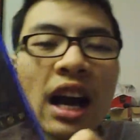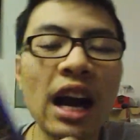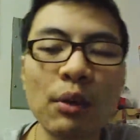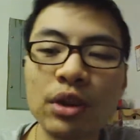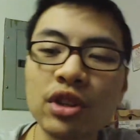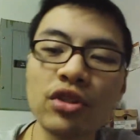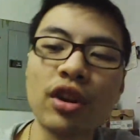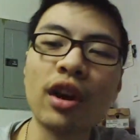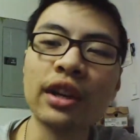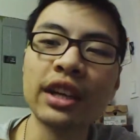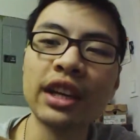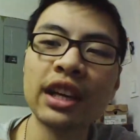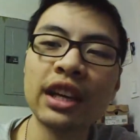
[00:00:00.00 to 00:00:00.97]
I went to
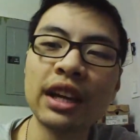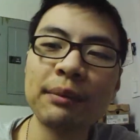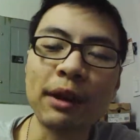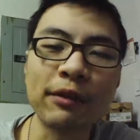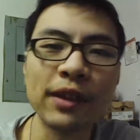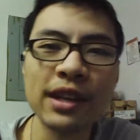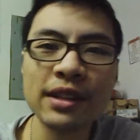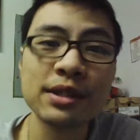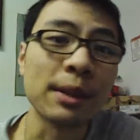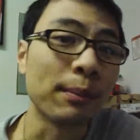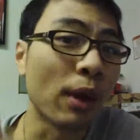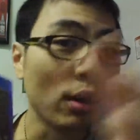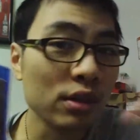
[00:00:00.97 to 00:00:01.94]
Target. My friend
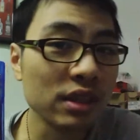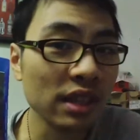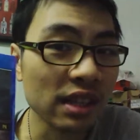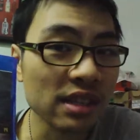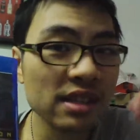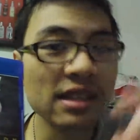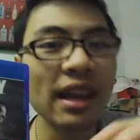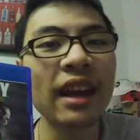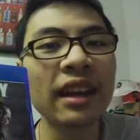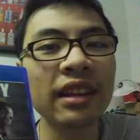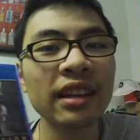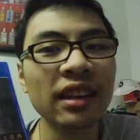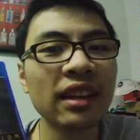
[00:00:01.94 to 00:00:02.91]
supposedly
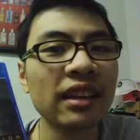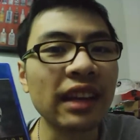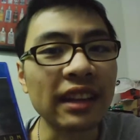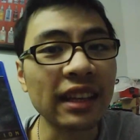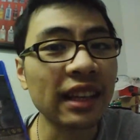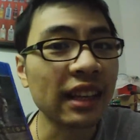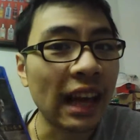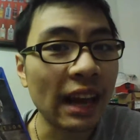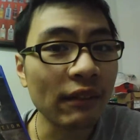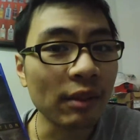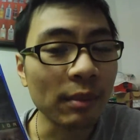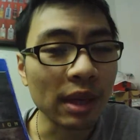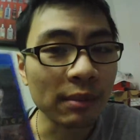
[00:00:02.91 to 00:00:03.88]
said that they didn't
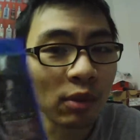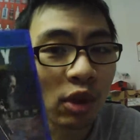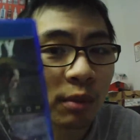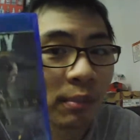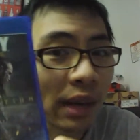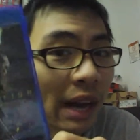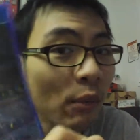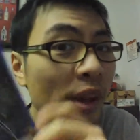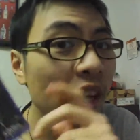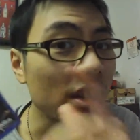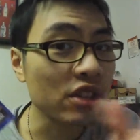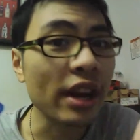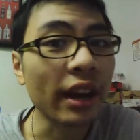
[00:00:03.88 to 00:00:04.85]
have them anymore, but I
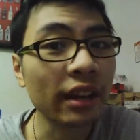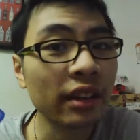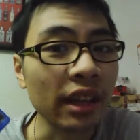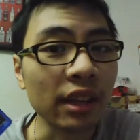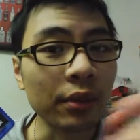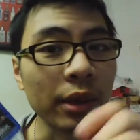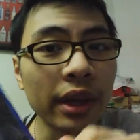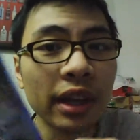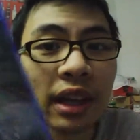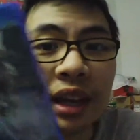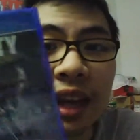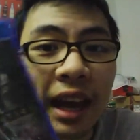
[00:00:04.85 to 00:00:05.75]
went and checked anyway.